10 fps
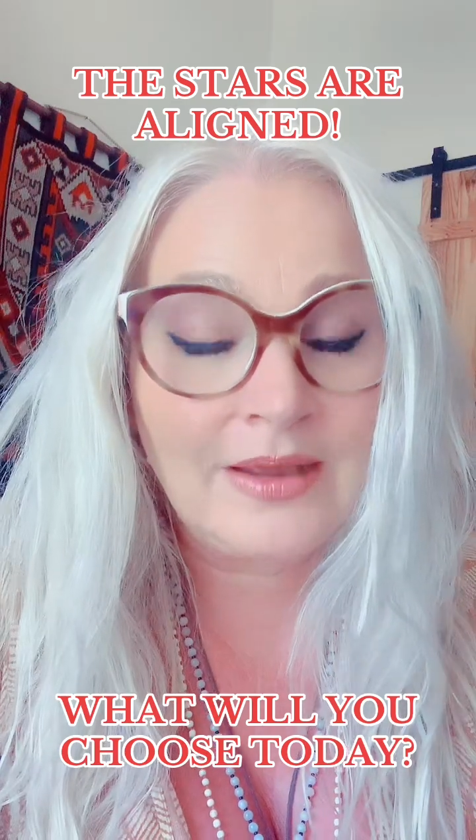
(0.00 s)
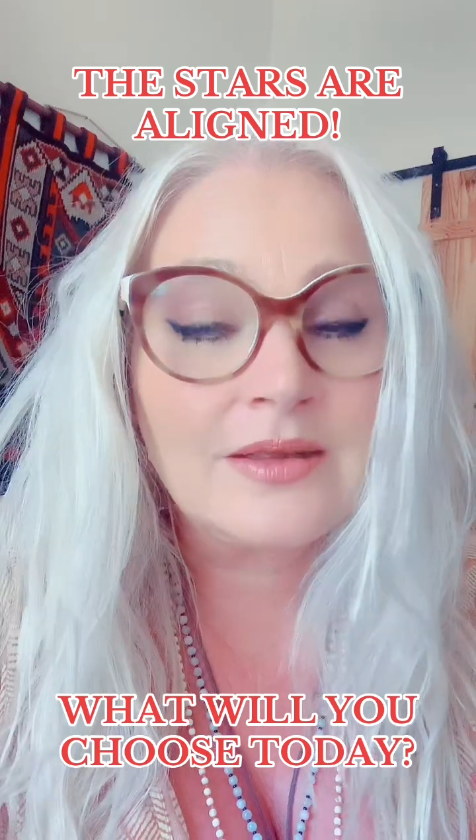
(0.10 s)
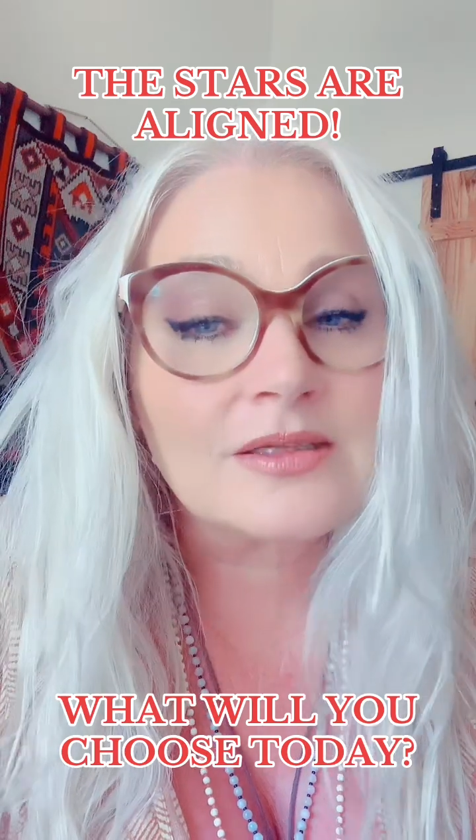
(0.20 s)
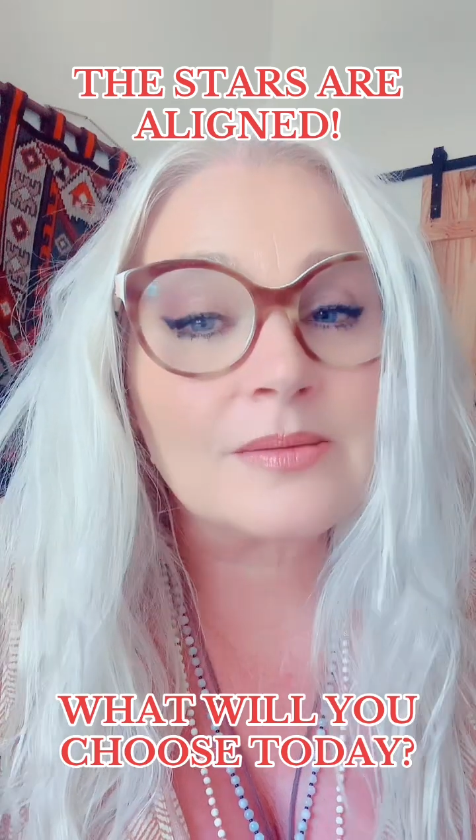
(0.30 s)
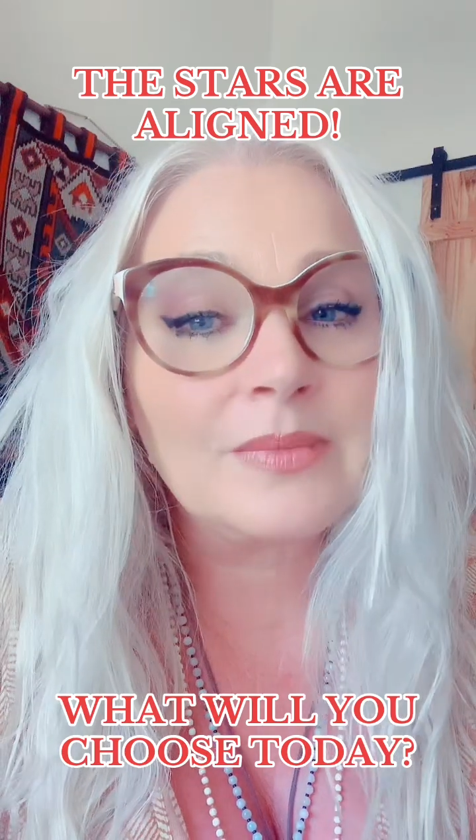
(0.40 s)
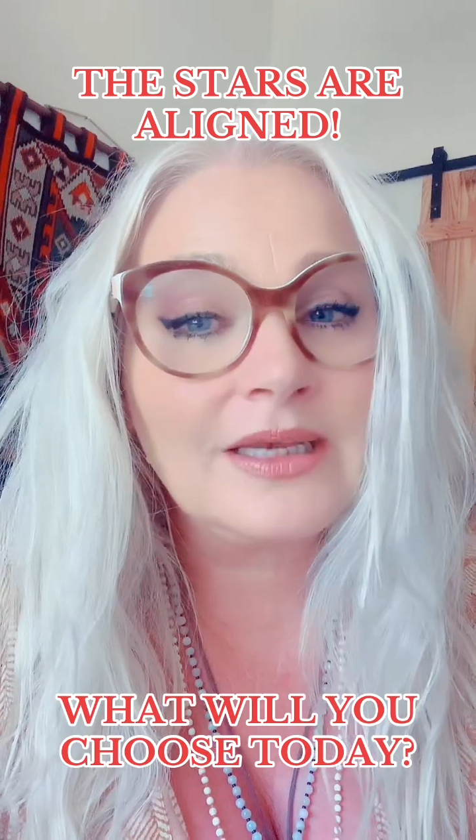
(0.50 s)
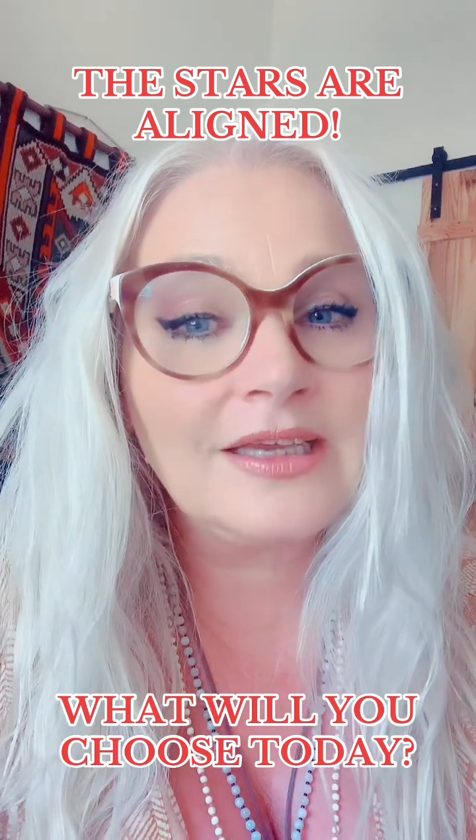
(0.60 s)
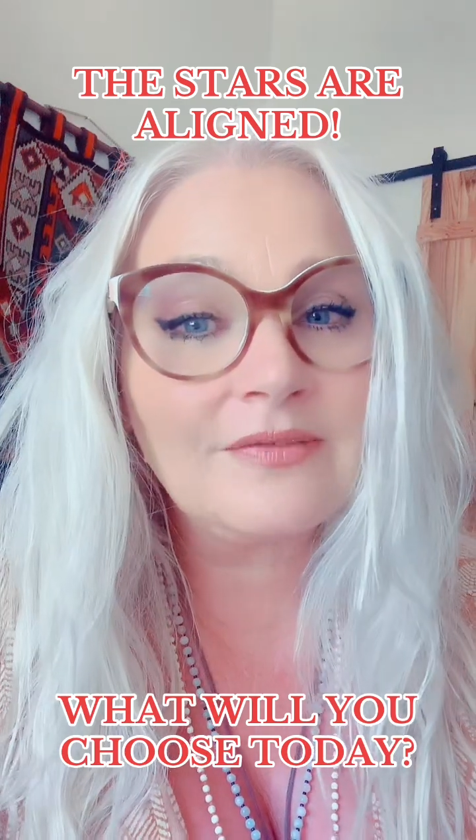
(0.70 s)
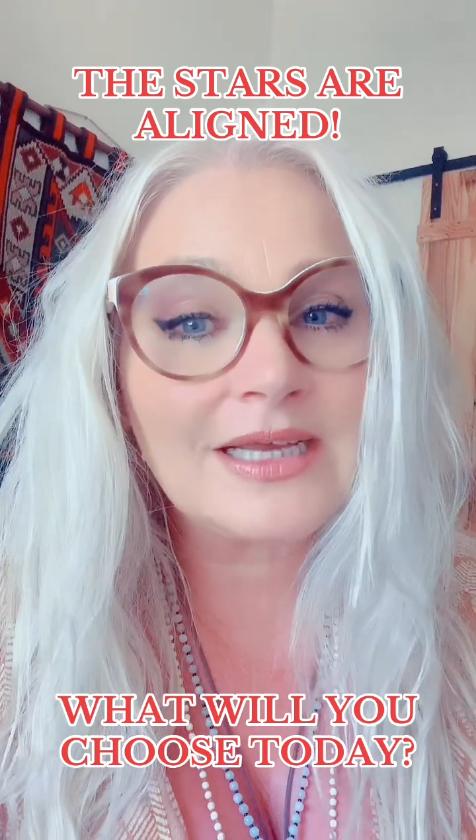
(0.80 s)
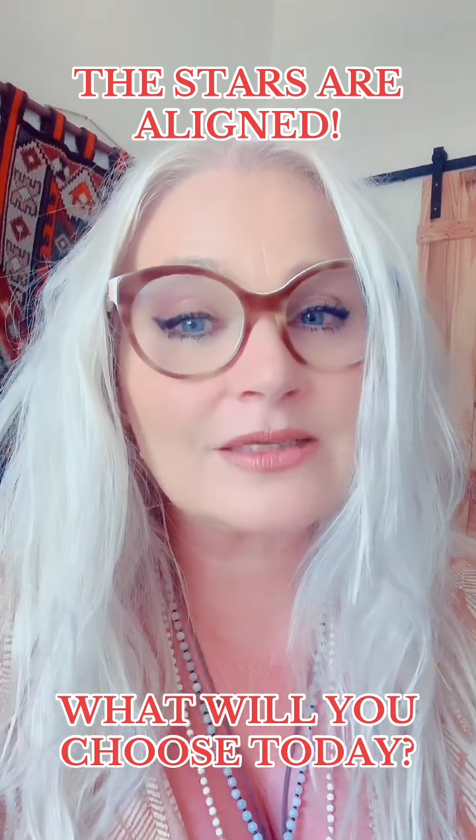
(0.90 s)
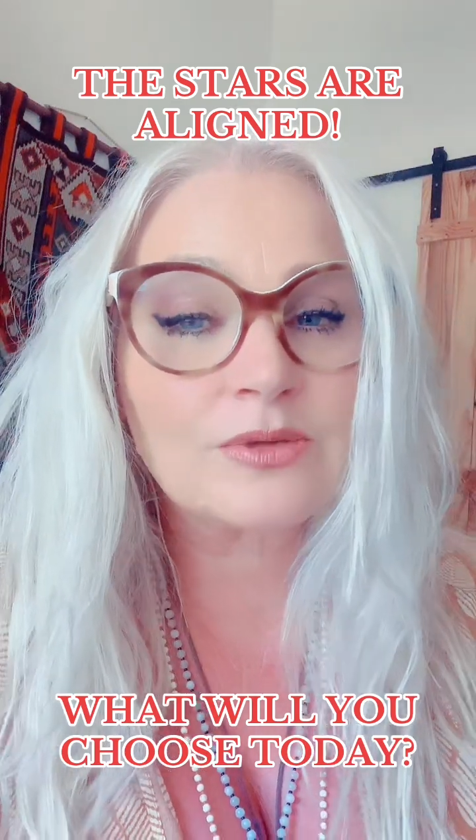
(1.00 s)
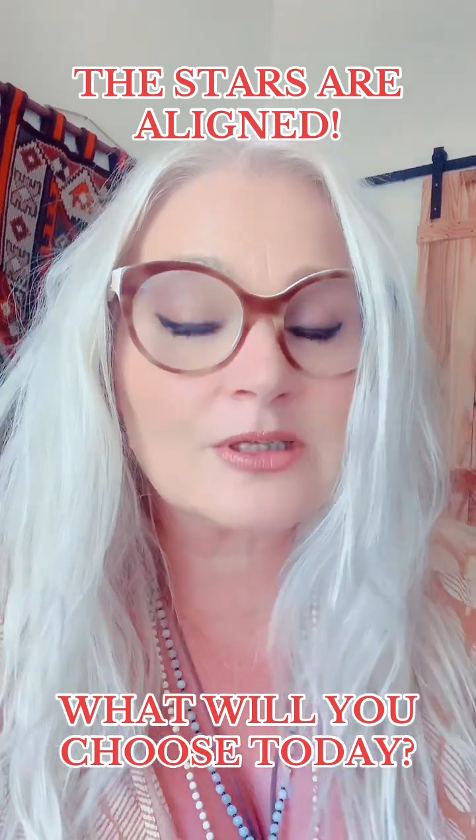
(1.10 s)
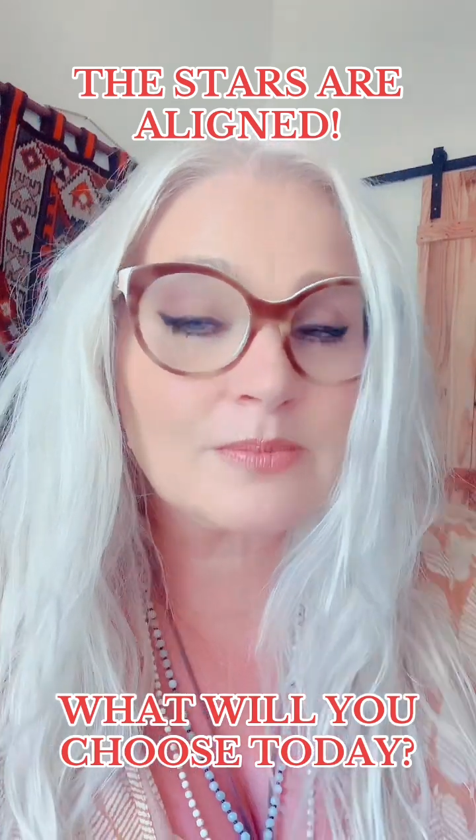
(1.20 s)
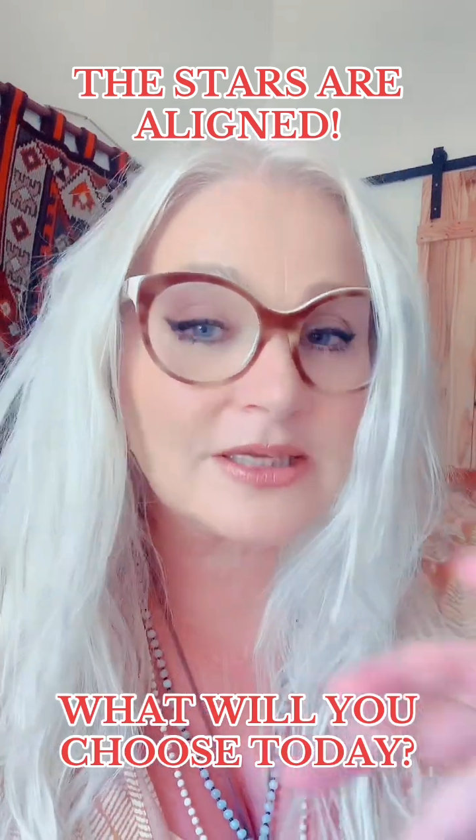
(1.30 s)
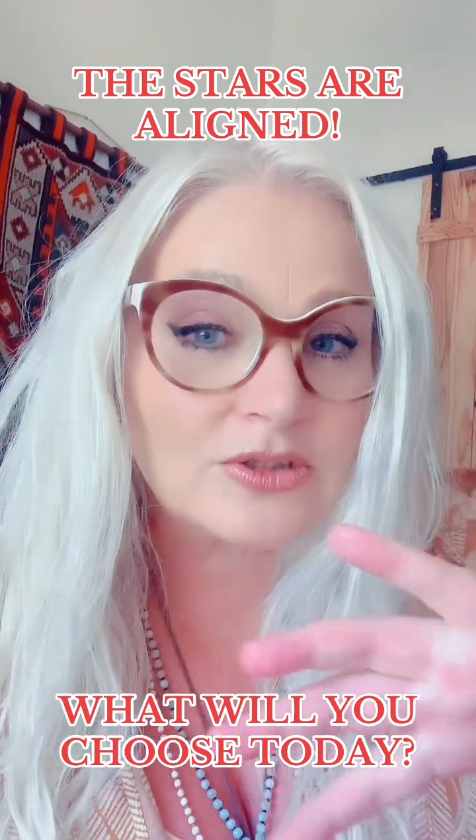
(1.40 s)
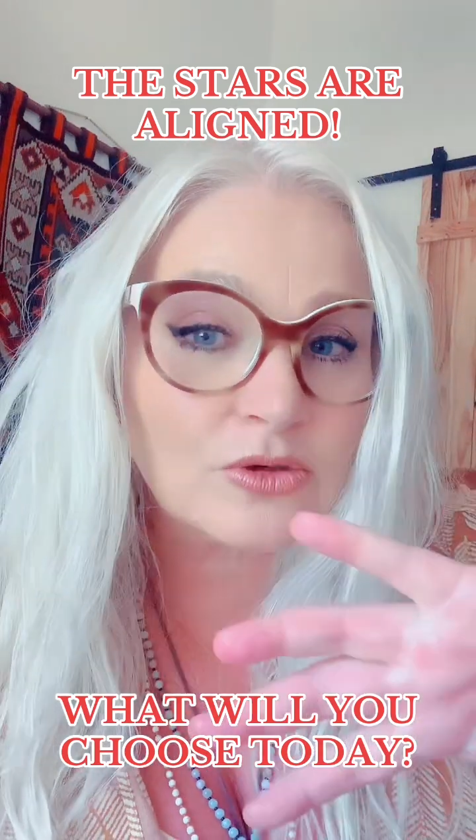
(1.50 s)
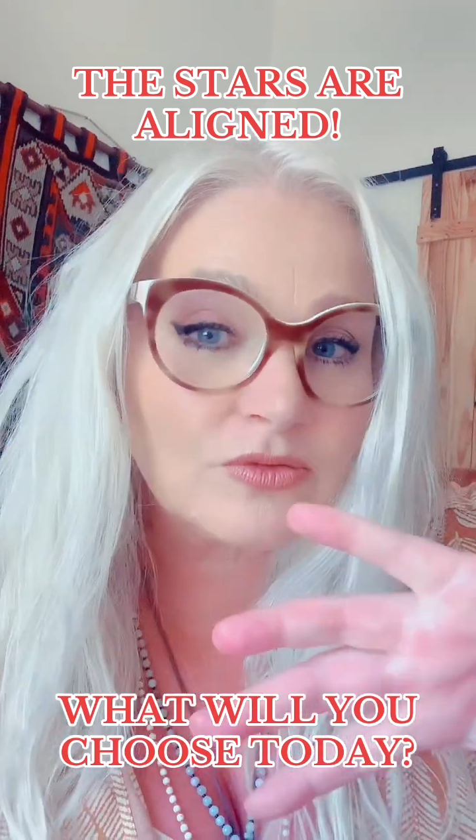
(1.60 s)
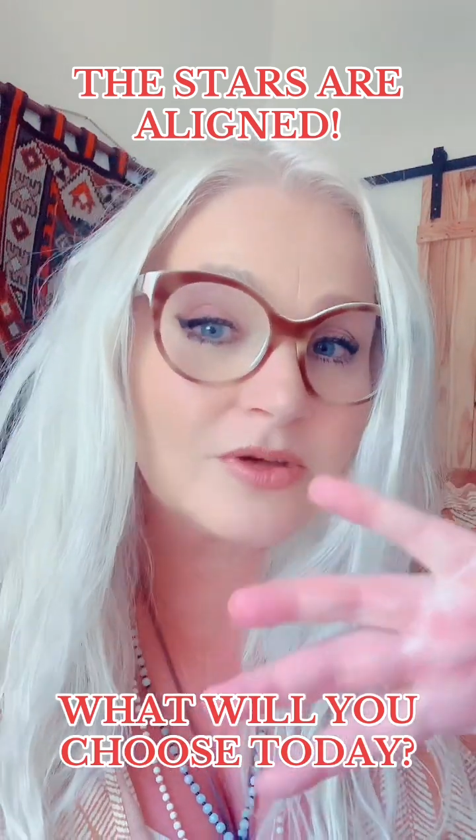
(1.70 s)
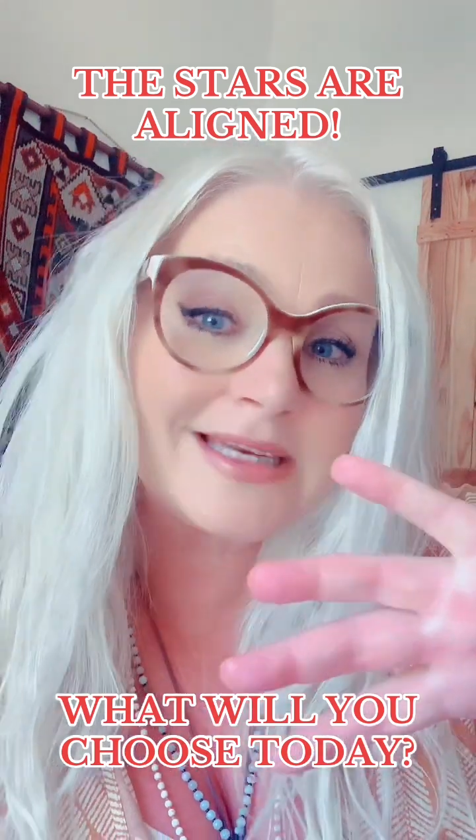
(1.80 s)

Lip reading: So many of us will split off